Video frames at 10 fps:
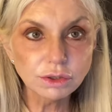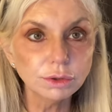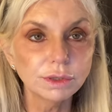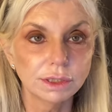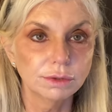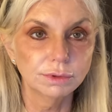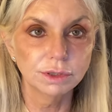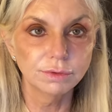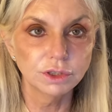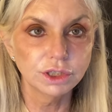do this with
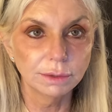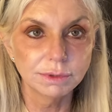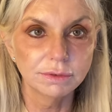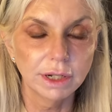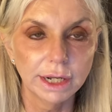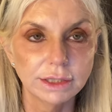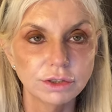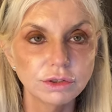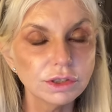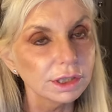different shapes of eyes.
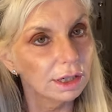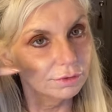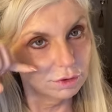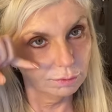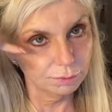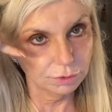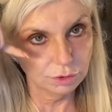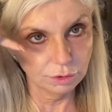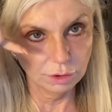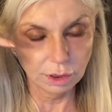You just have to,
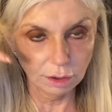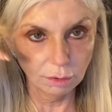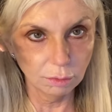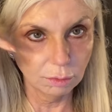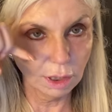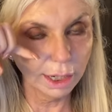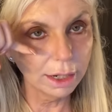you know, I